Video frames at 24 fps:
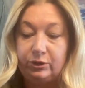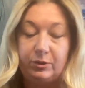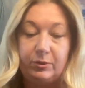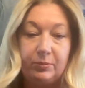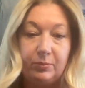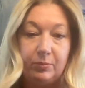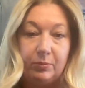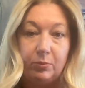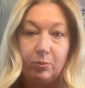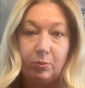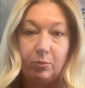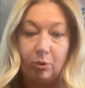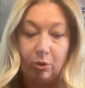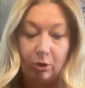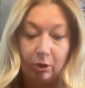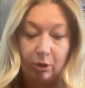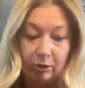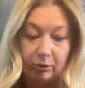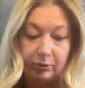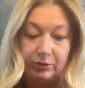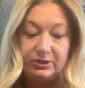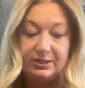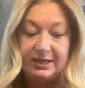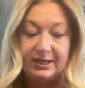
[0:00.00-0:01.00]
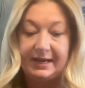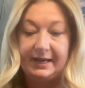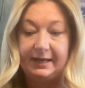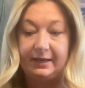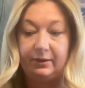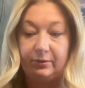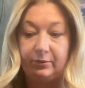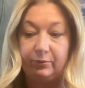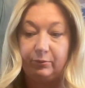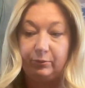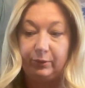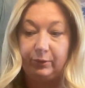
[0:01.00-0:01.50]
more
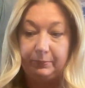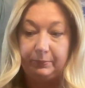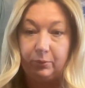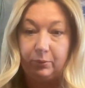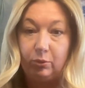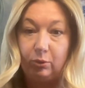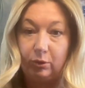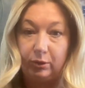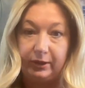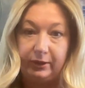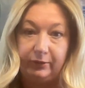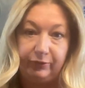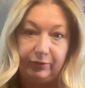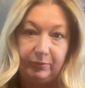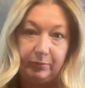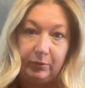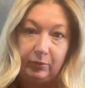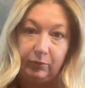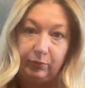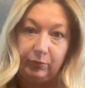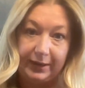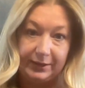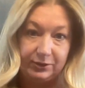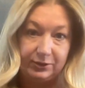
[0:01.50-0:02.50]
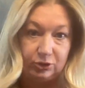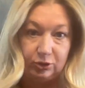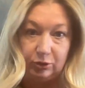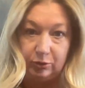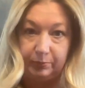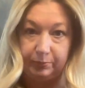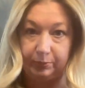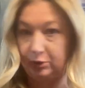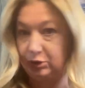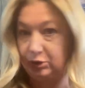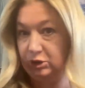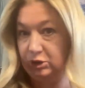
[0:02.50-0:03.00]
data reported from a rental
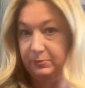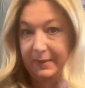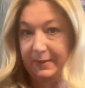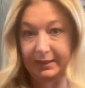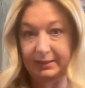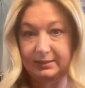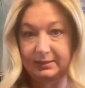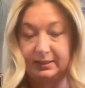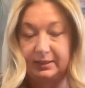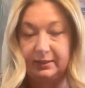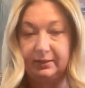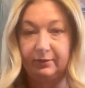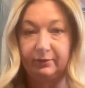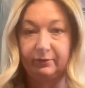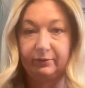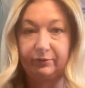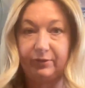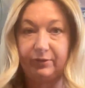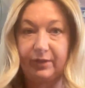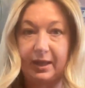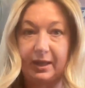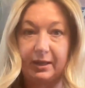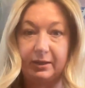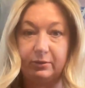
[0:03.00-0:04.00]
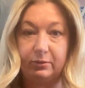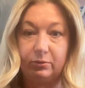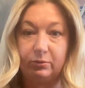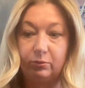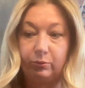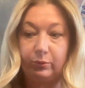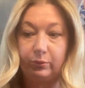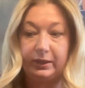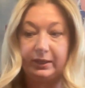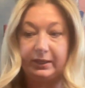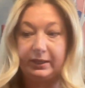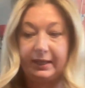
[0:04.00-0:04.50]
perspective, then
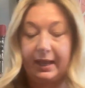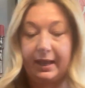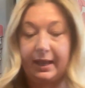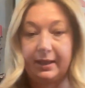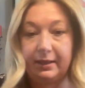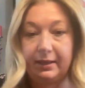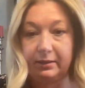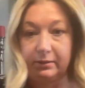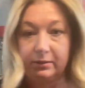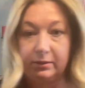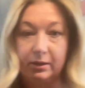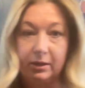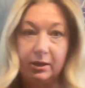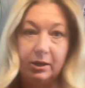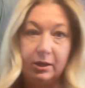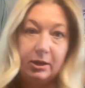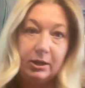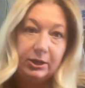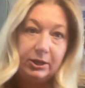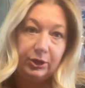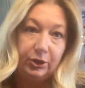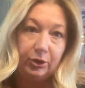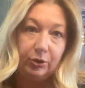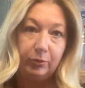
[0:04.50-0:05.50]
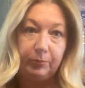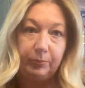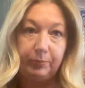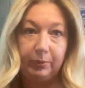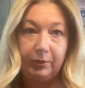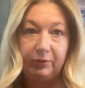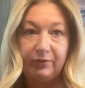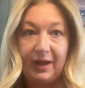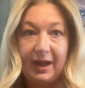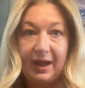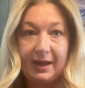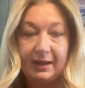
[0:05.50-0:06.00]
we can,
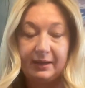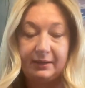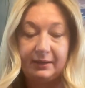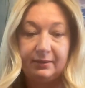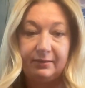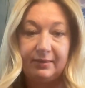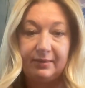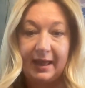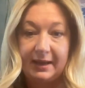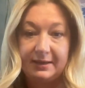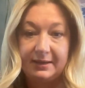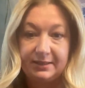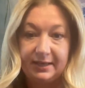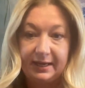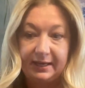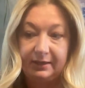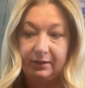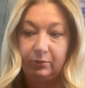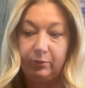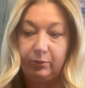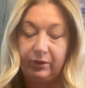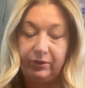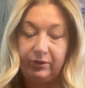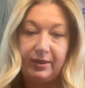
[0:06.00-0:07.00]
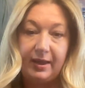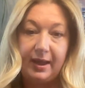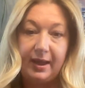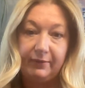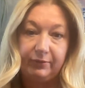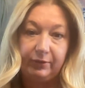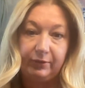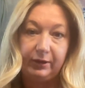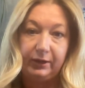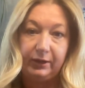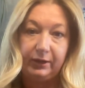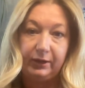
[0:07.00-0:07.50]
provide that data with
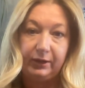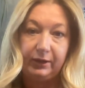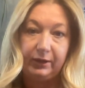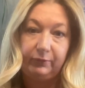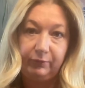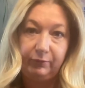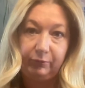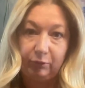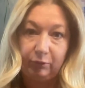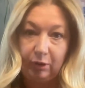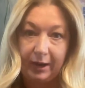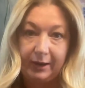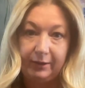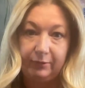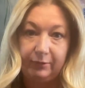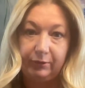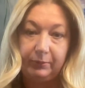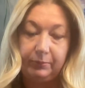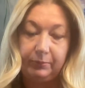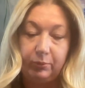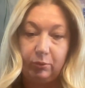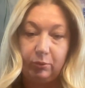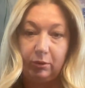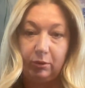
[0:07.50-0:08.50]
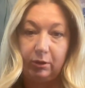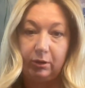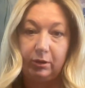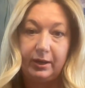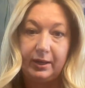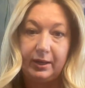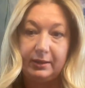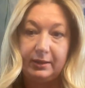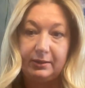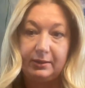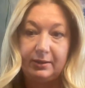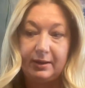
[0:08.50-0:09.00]
every credit report
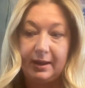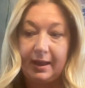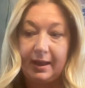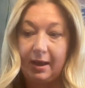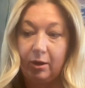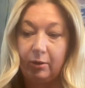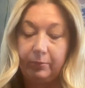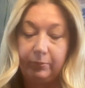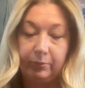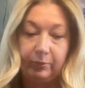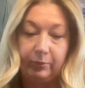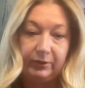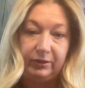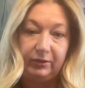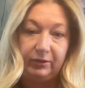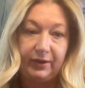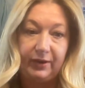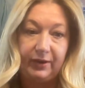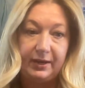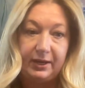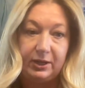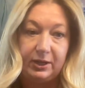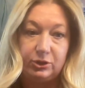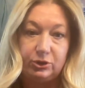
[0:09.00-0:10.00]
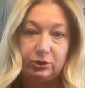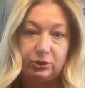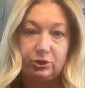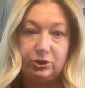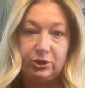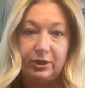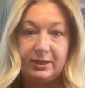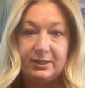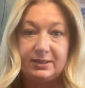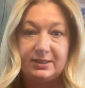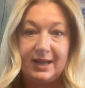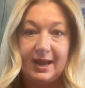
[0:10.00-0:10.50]
and help with the financial
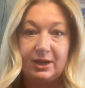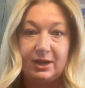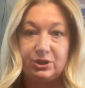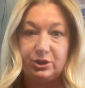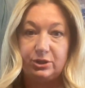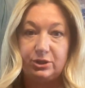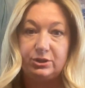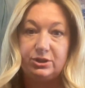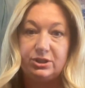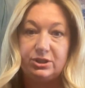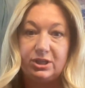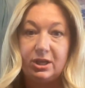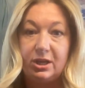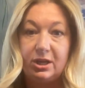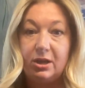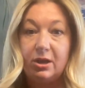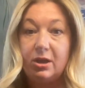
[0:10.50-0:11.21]
transactions,